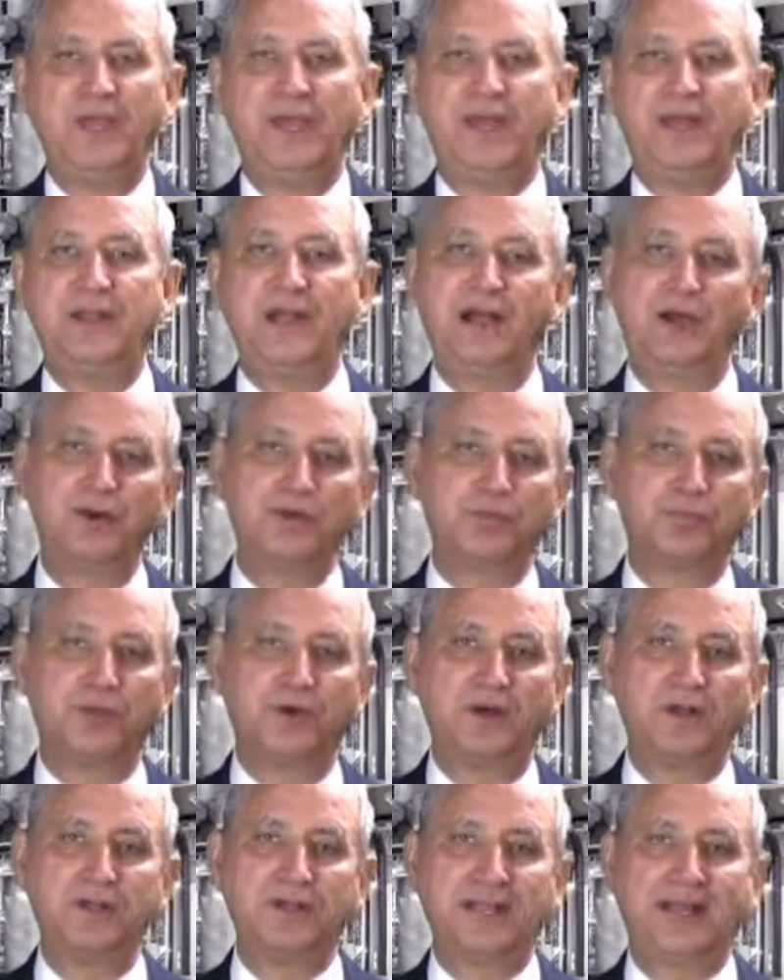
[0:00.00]
And our
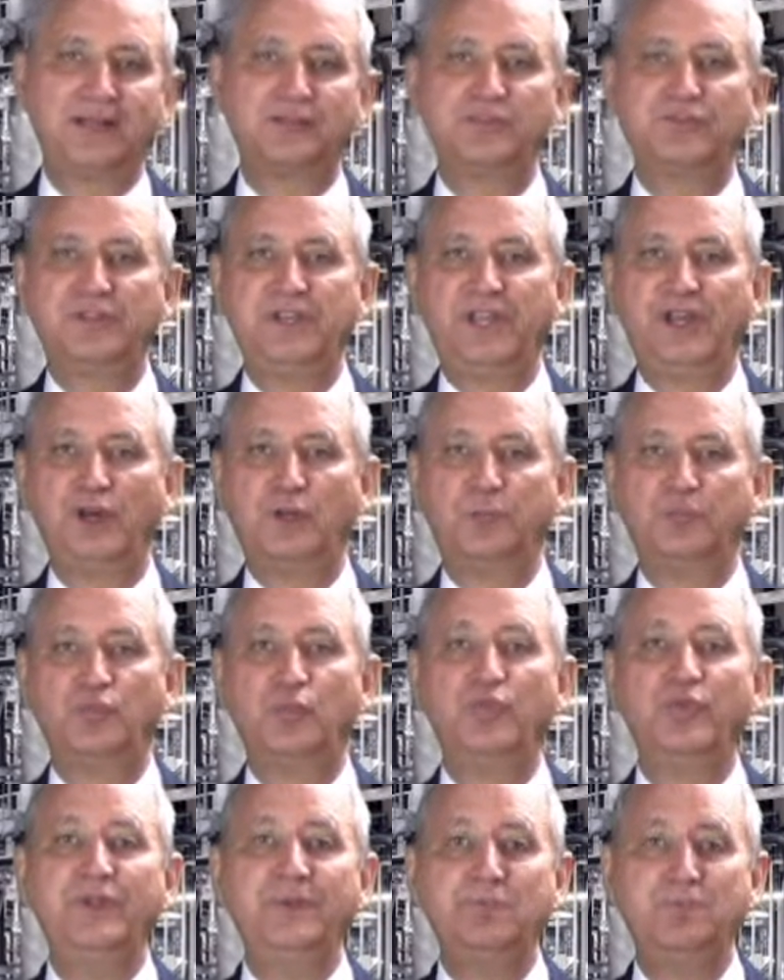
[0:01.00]
product actually helps
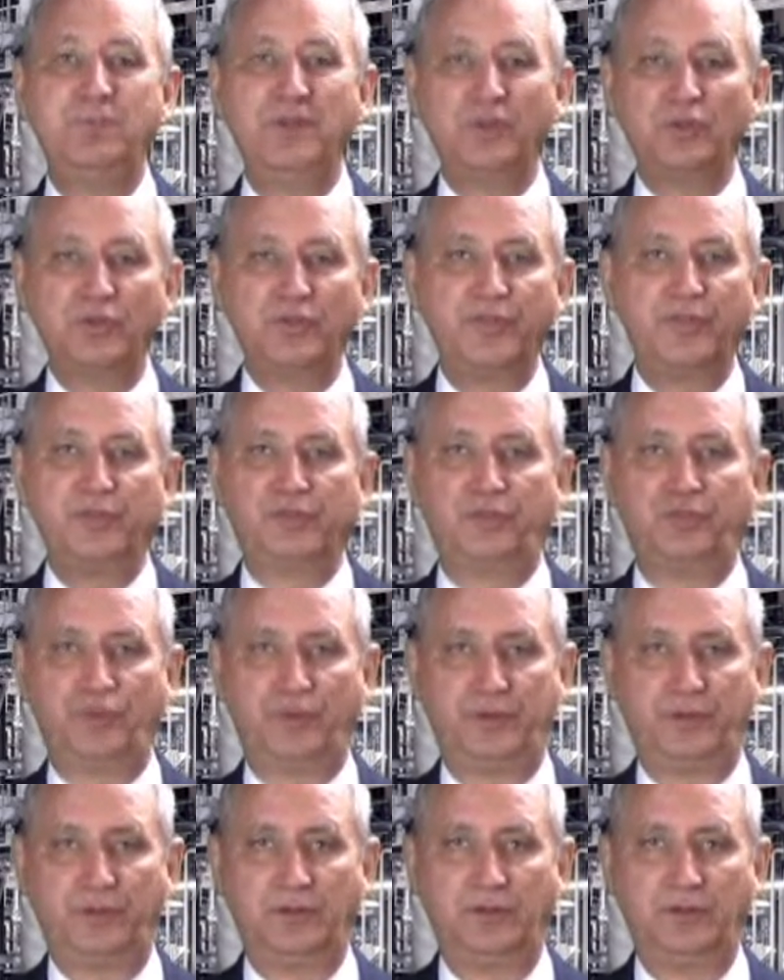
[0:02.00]
rebuild the
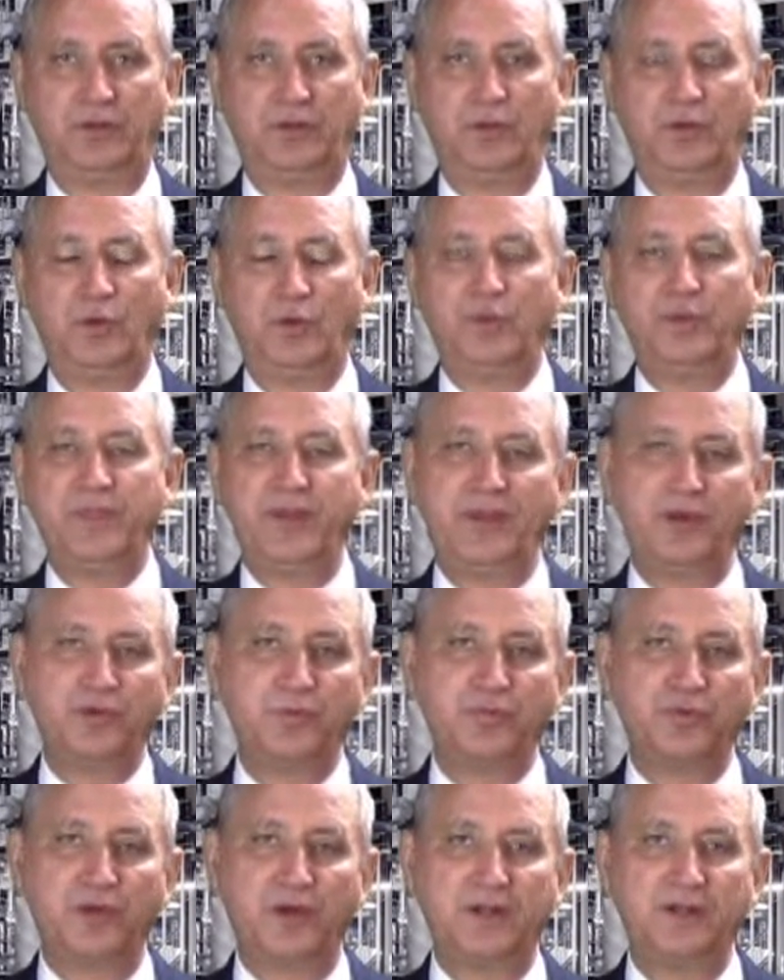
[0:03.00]
soil. With our
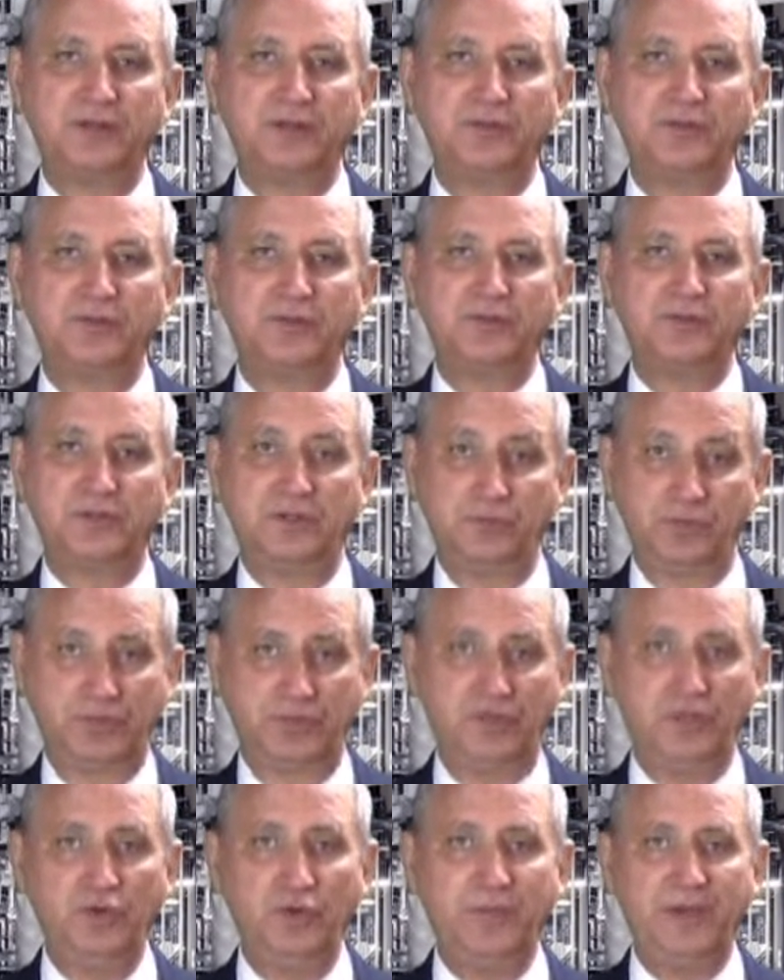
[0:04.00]
products, with
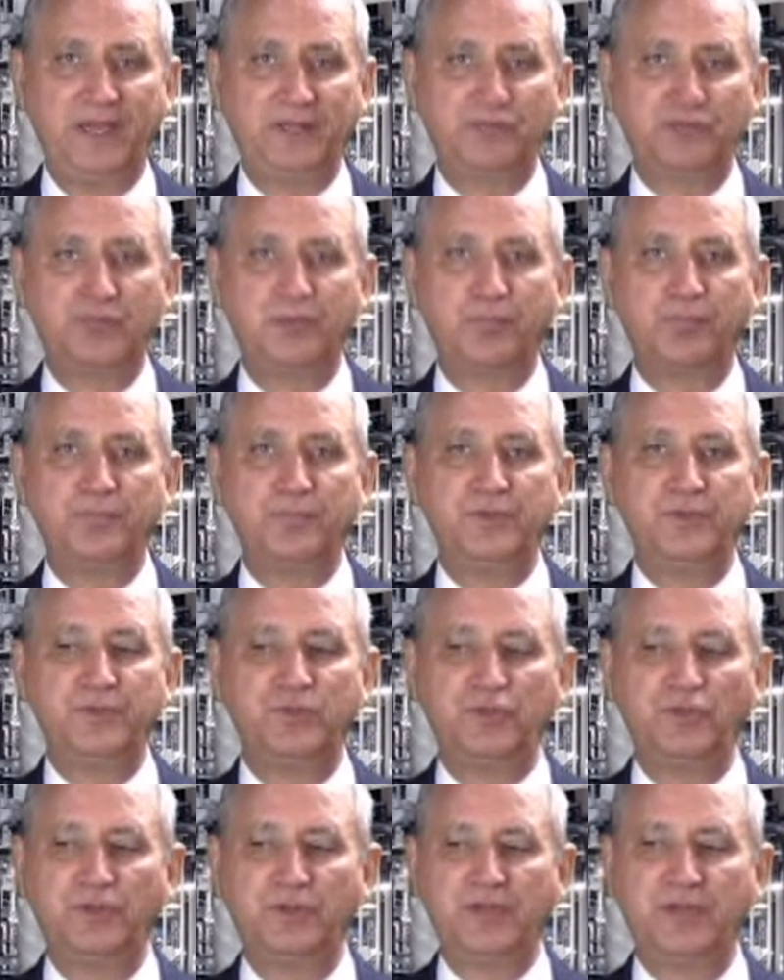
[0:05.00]
the humates, the
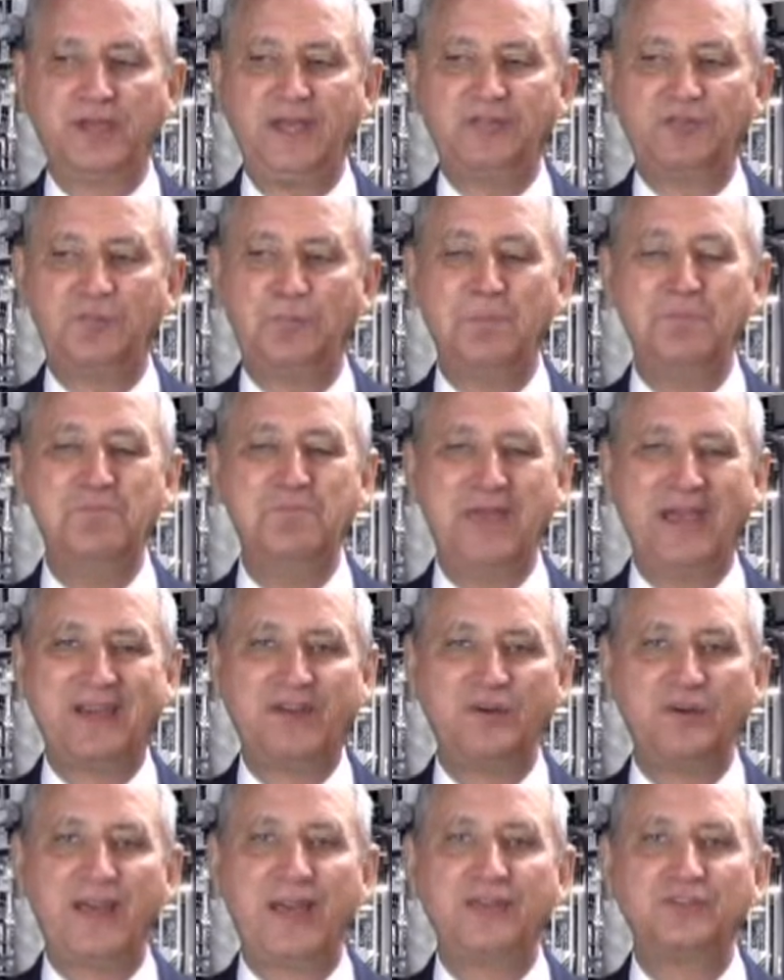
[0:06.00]
soil gets
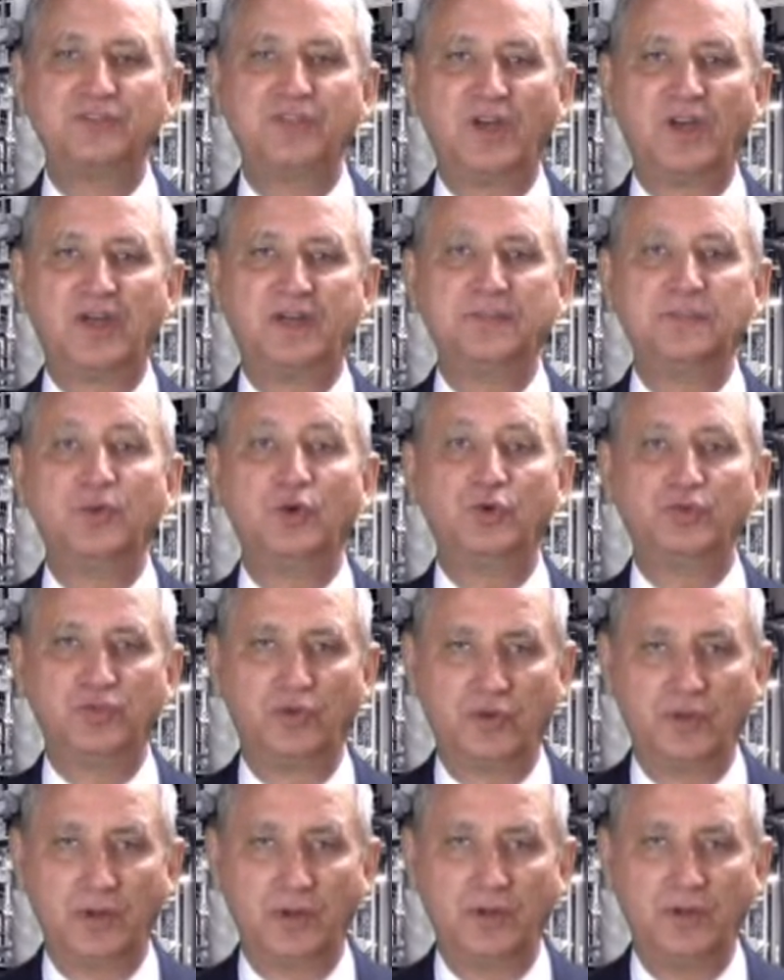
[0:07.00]
better as time goes
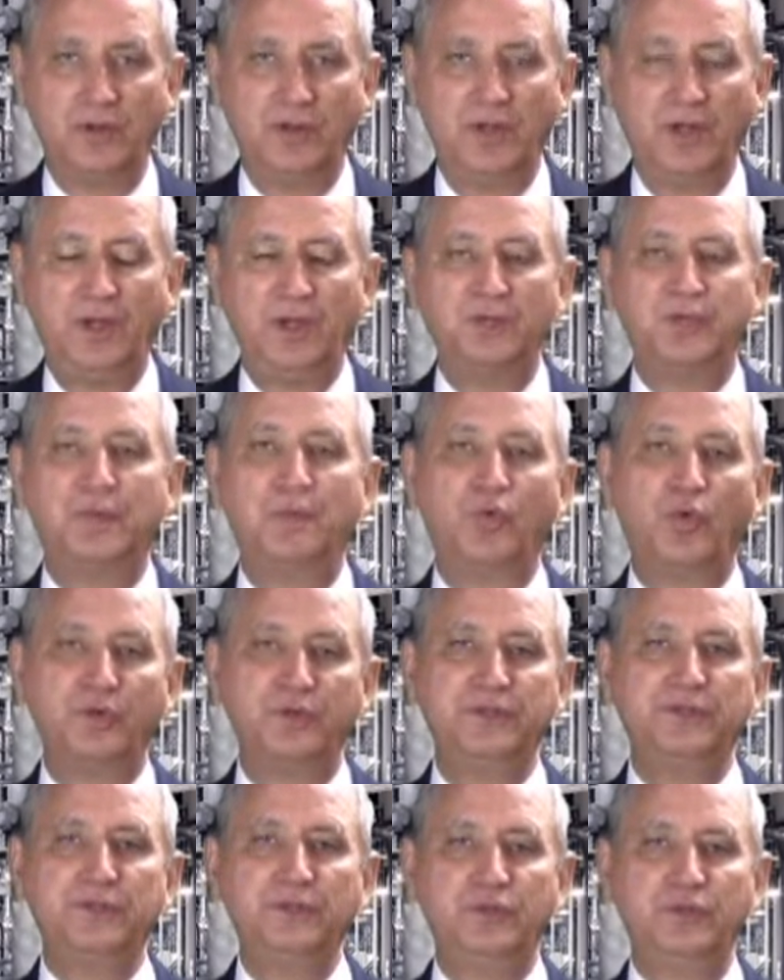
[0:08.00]
on. The more
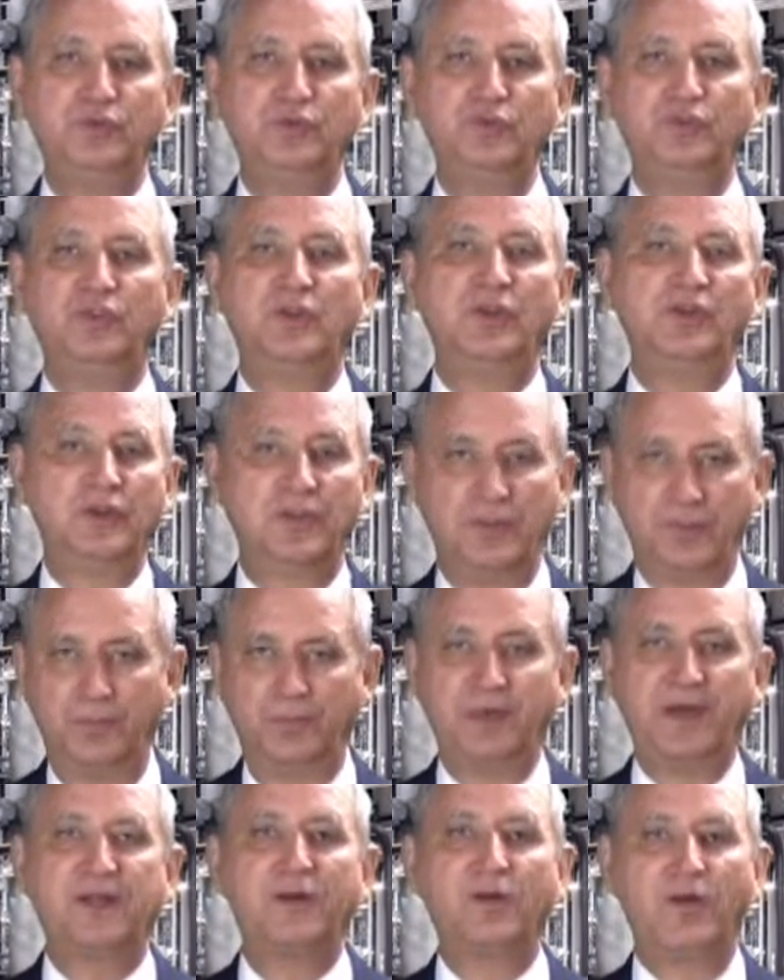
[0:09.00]
you use, the
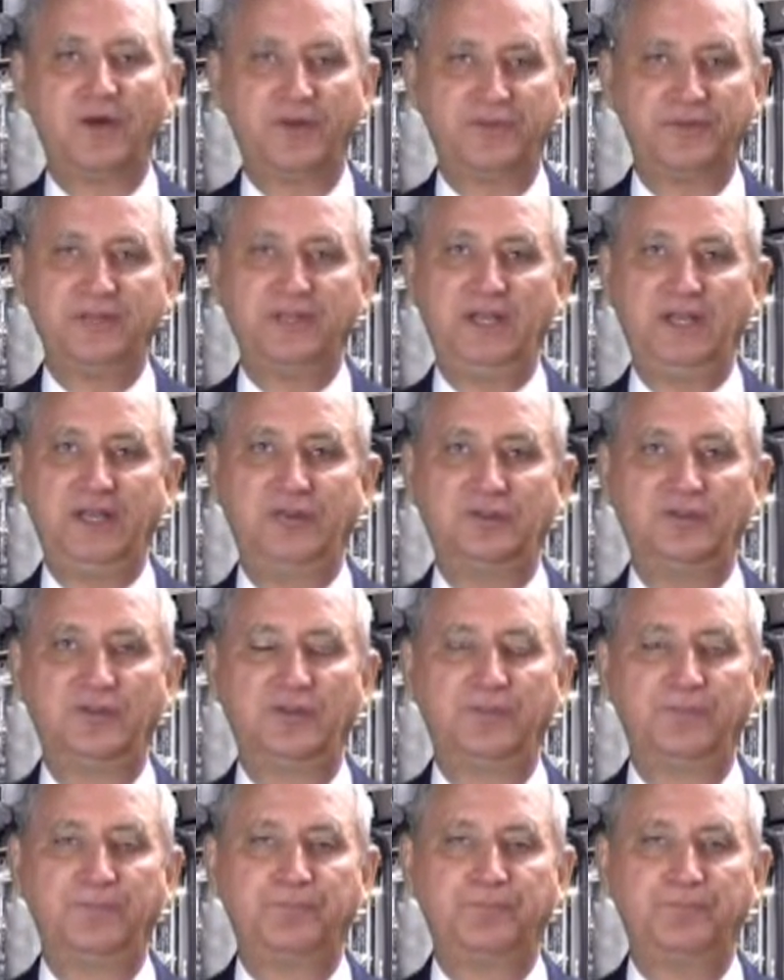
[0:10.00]
better off it
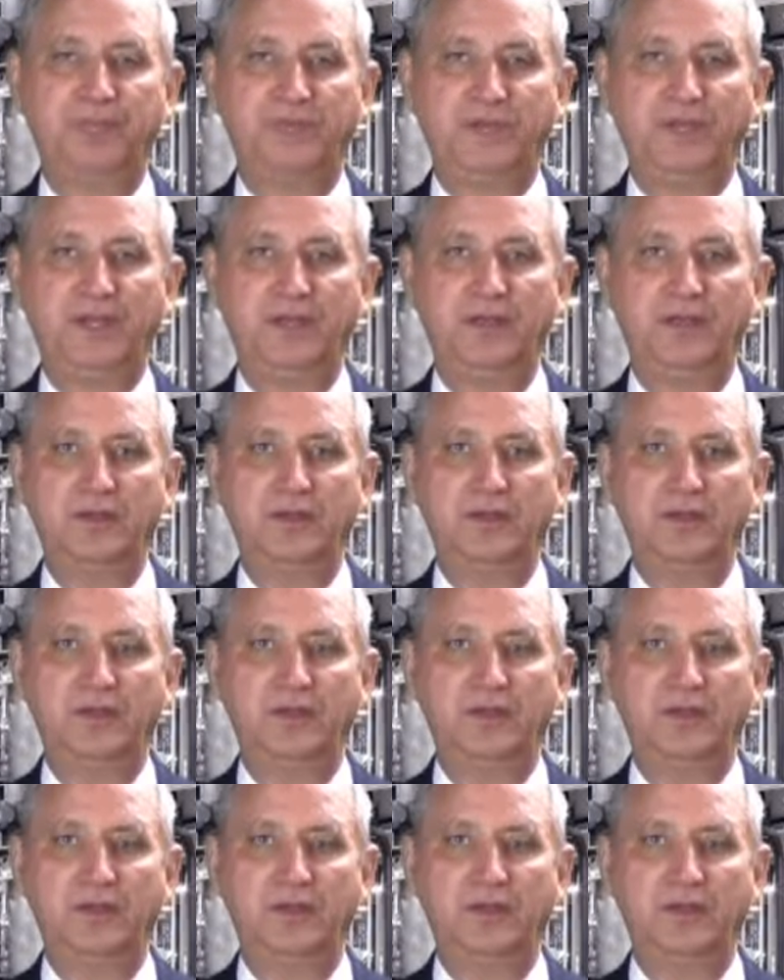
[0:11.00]
gets. Okay?